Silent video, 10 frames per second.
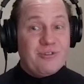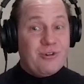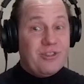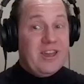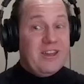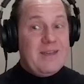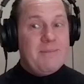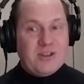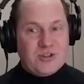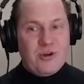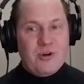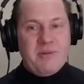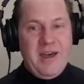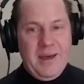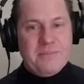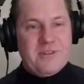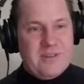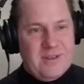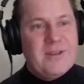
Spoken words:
or their Ibasho, perhaps.